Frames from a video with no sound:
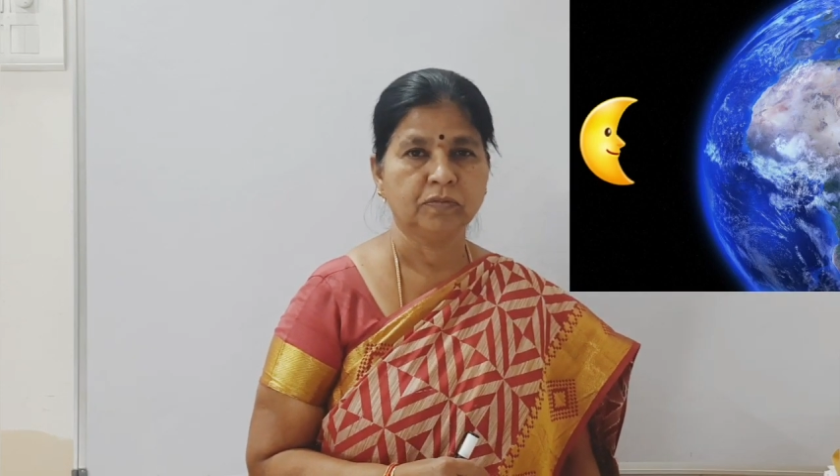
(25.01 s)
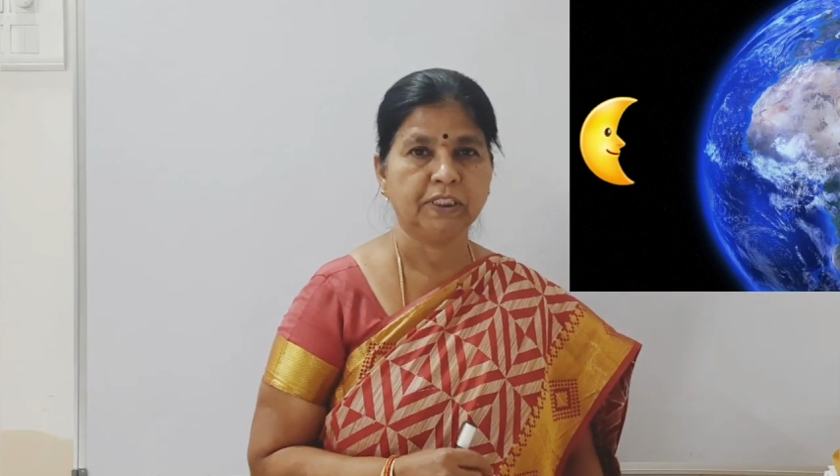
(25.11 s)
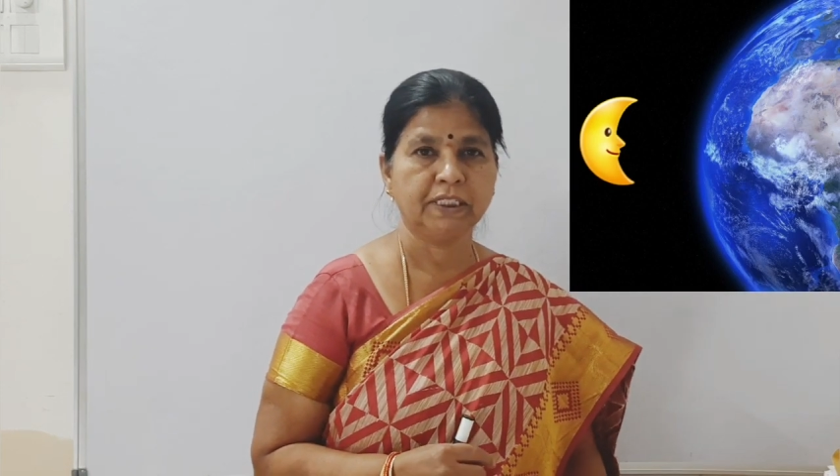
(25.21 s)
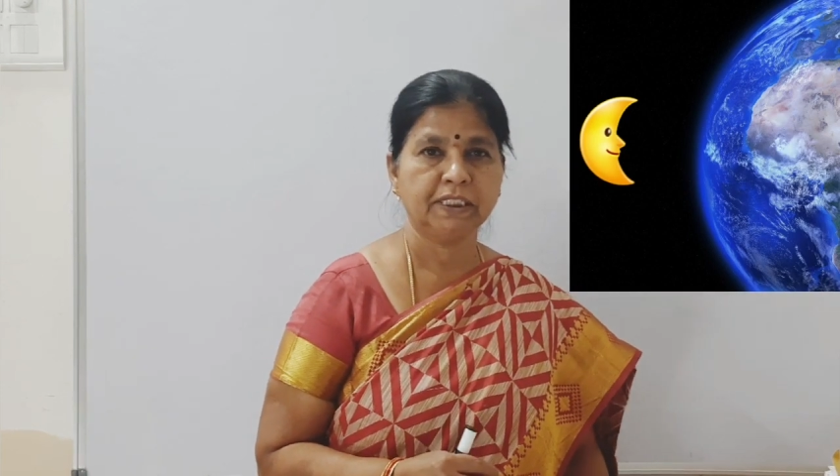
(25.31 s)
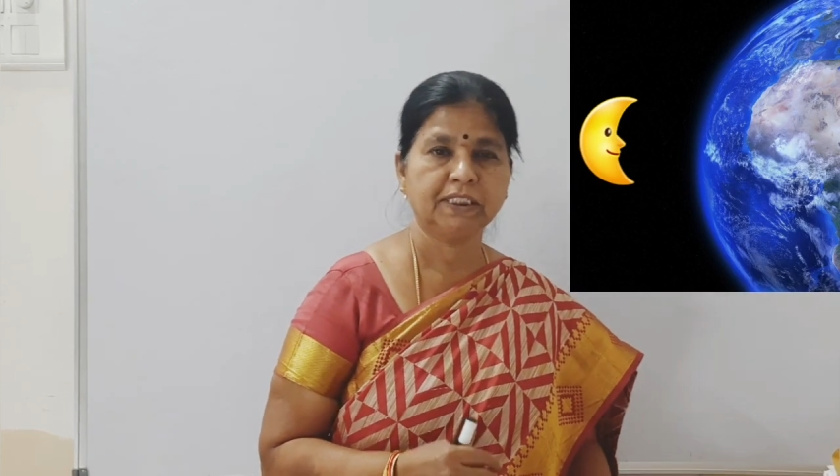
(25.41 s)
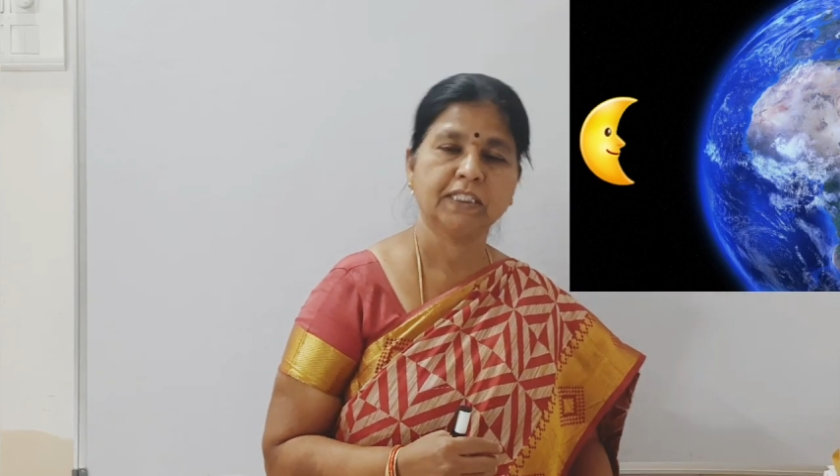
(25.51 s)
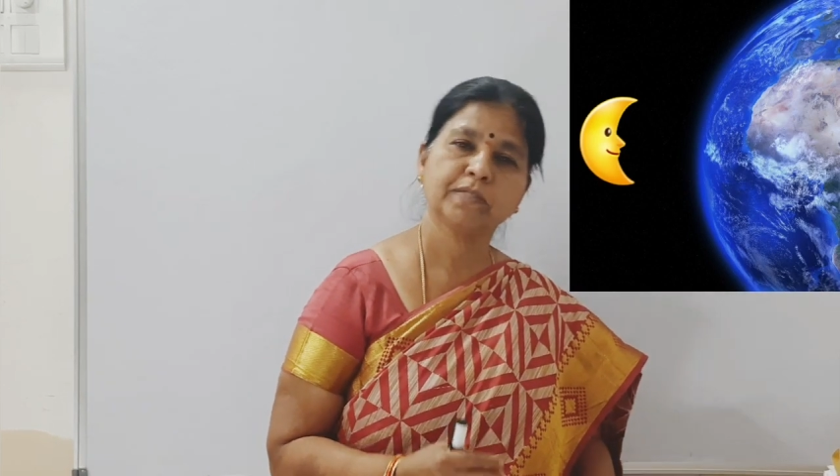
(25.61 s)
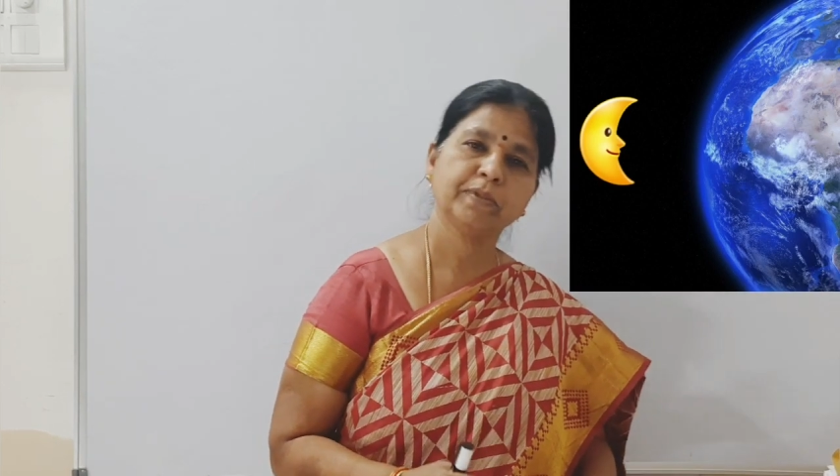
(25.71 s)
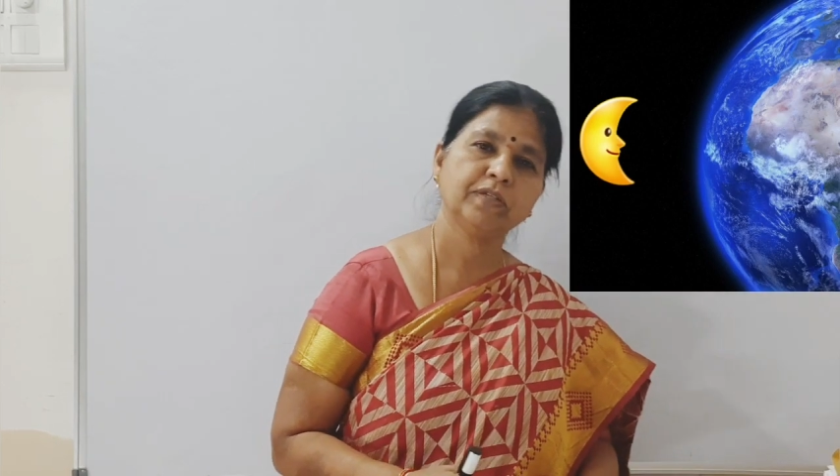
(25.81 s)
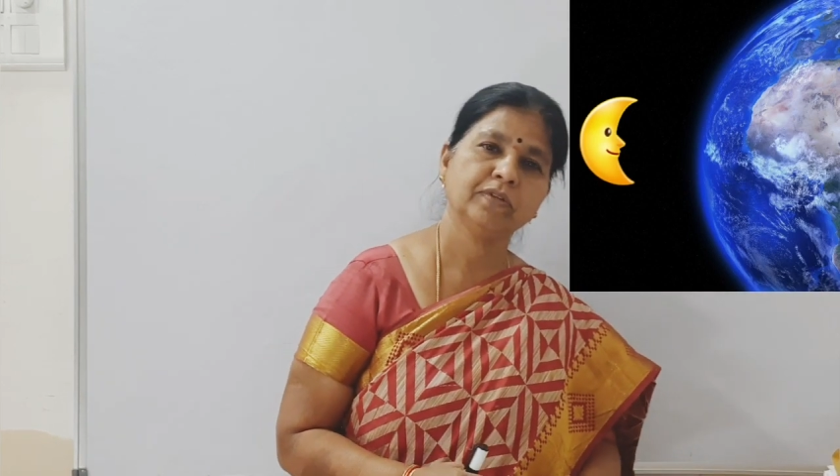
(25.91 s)
the
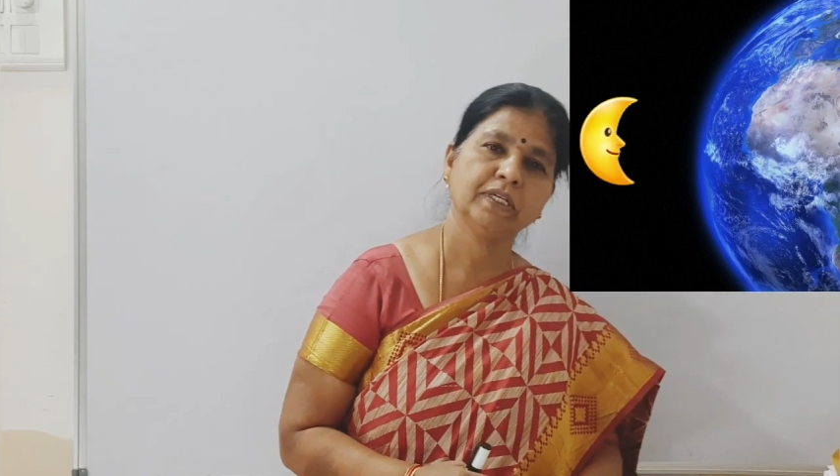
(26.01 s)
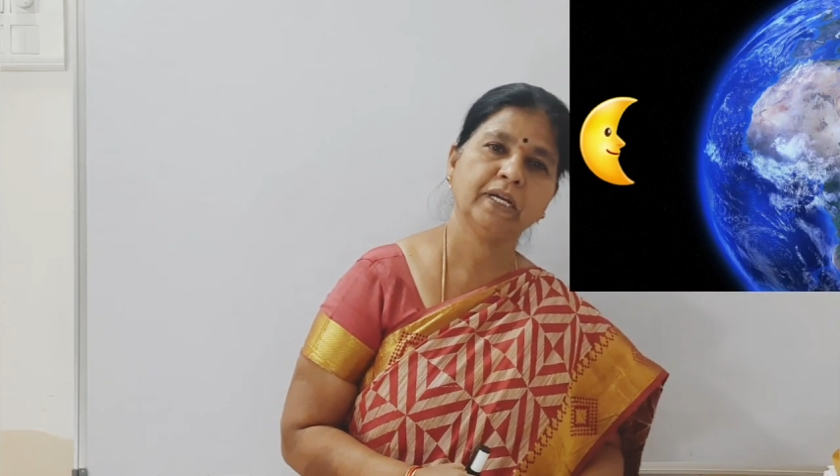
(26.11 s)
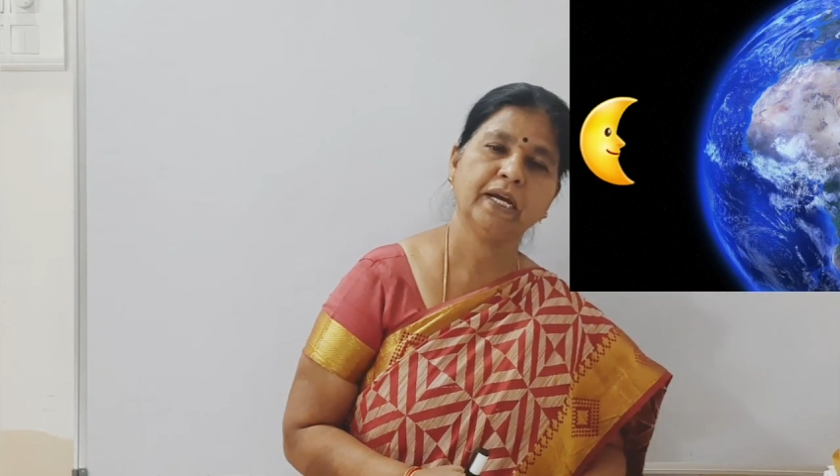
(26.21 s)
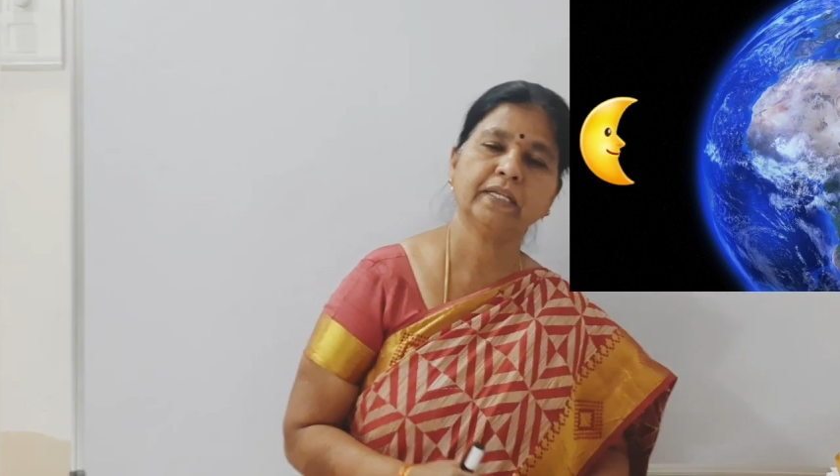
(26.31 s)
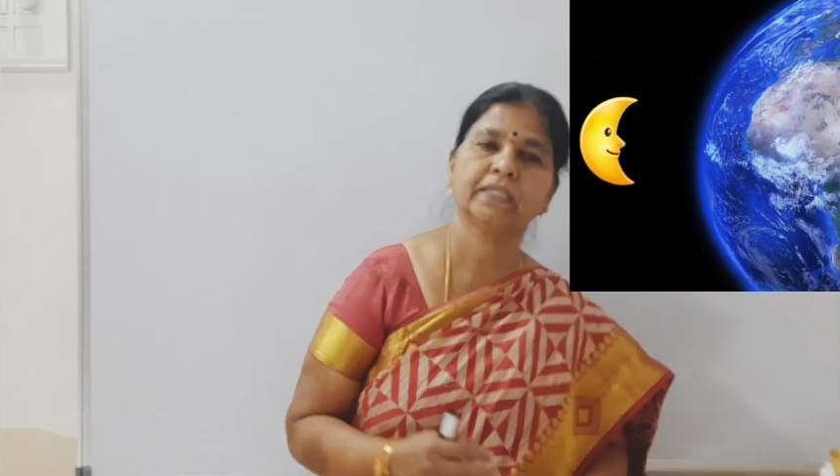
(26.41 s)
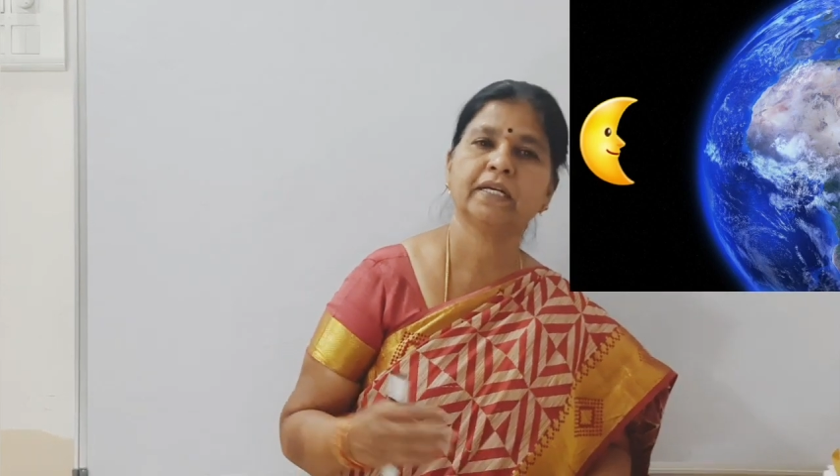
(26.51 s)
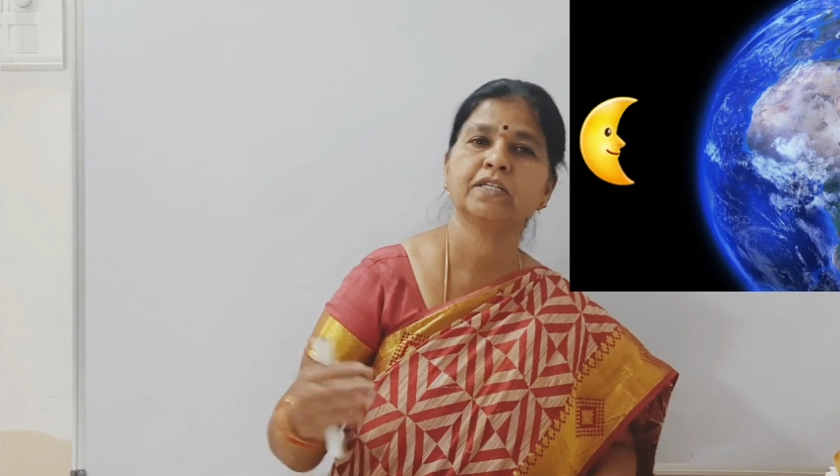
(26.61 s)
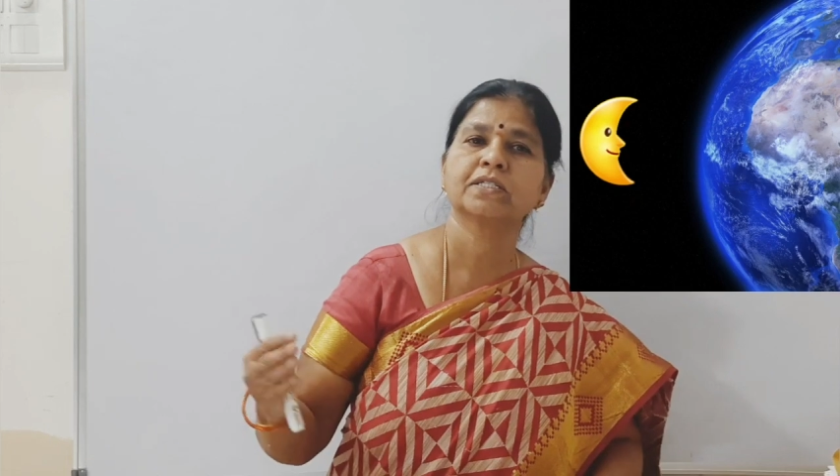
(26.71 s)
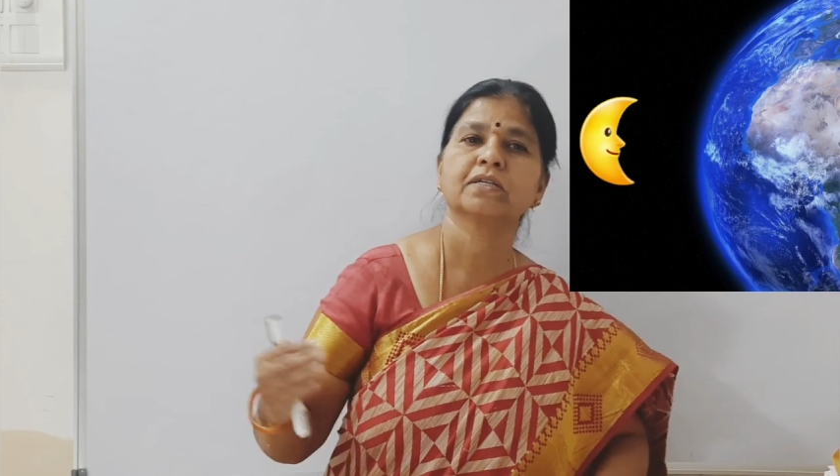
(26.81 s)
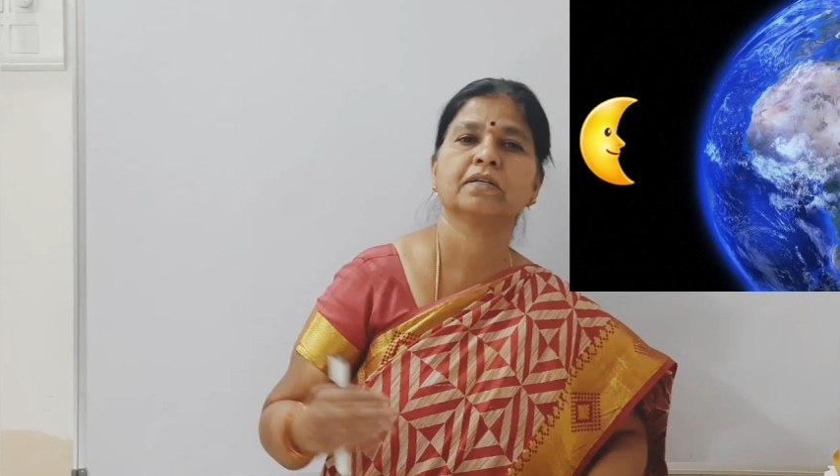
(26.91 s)
distance between Earth
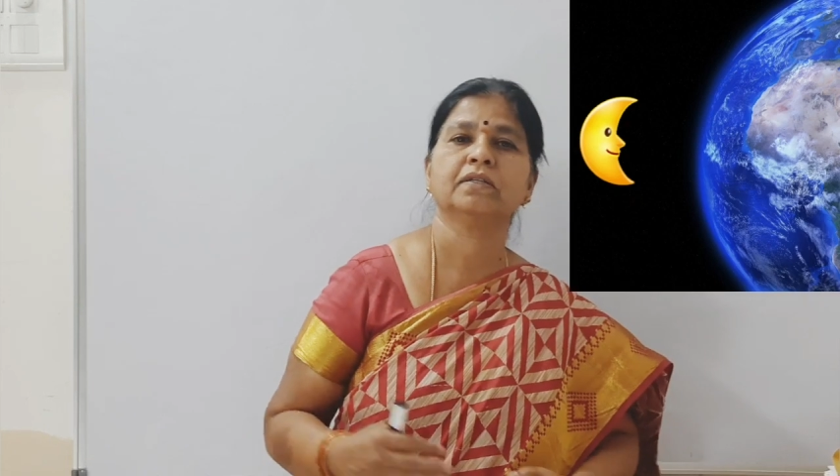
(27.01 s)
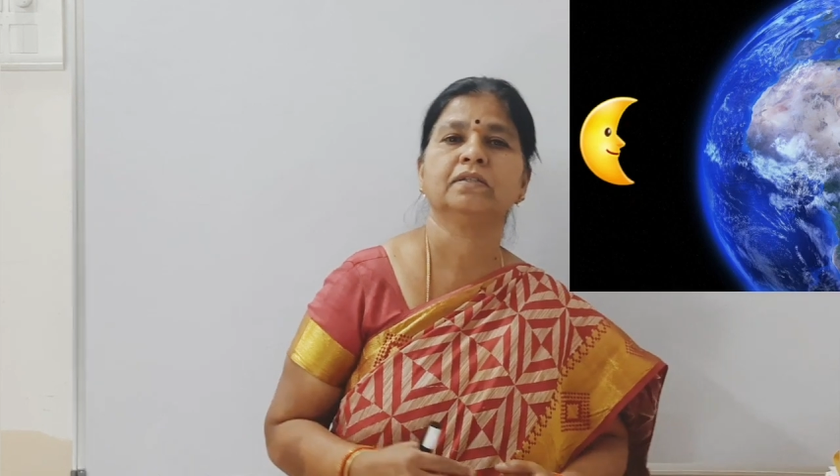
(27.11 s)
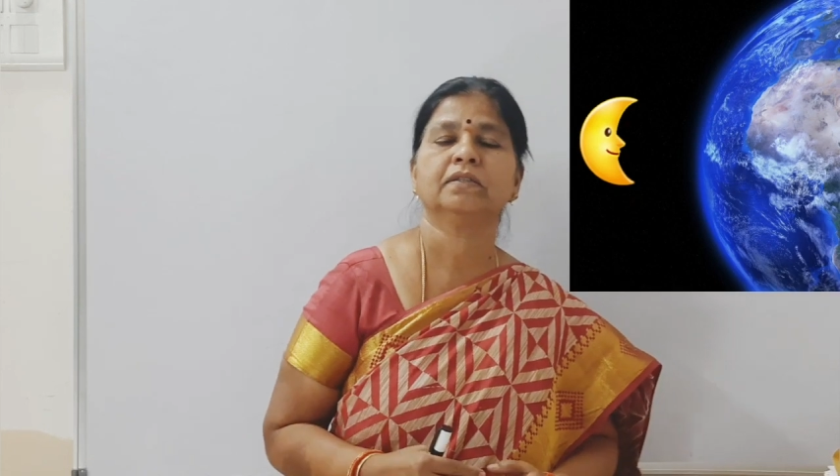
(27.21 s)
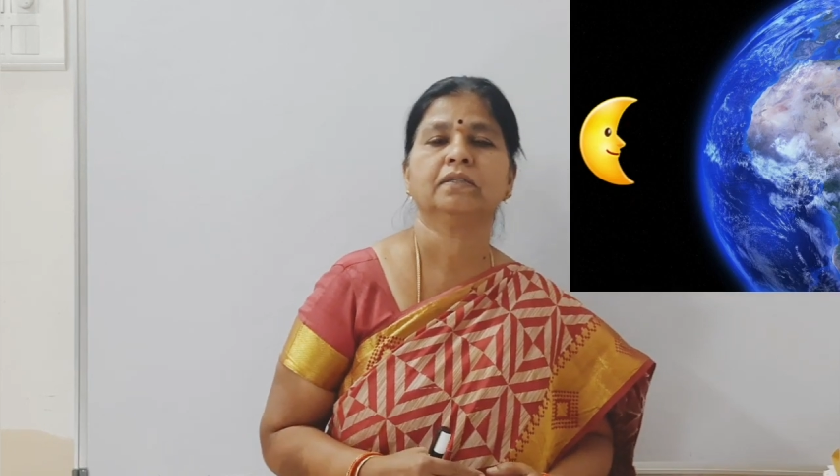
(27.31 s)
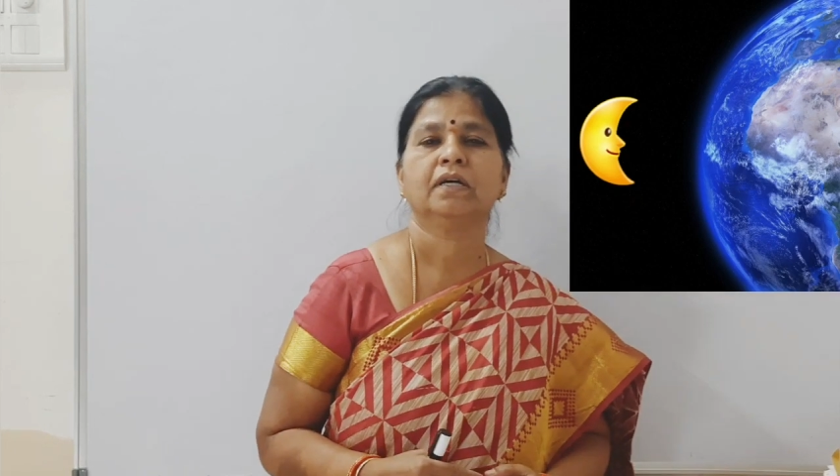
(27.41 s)
and Sun,